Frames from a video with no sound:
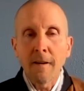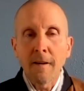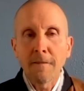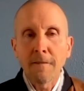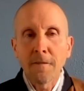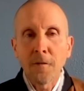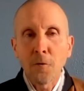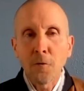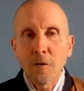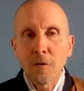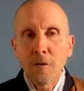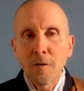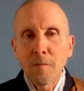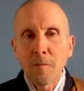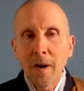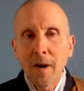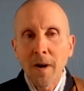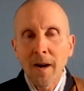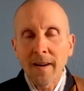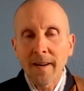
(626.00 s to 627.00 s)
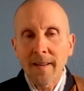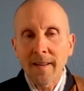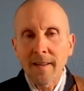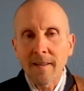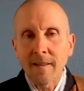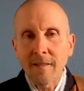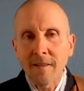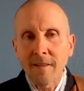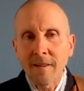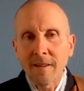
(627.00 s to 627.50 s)
a form body
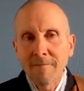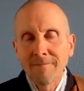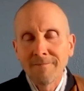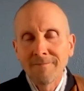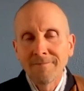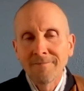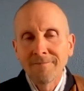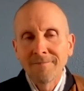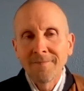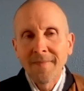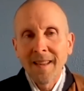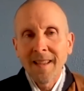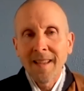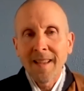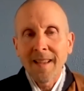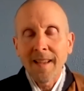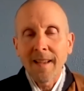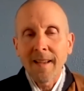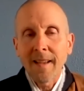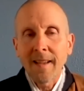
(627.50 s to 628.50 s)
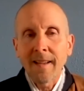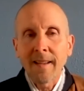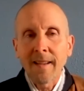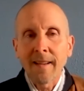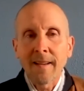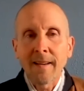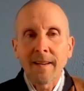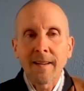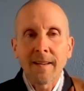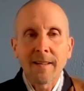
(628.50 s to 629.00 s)
or
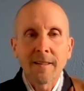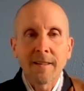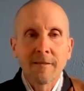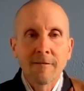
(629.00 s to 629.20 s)
a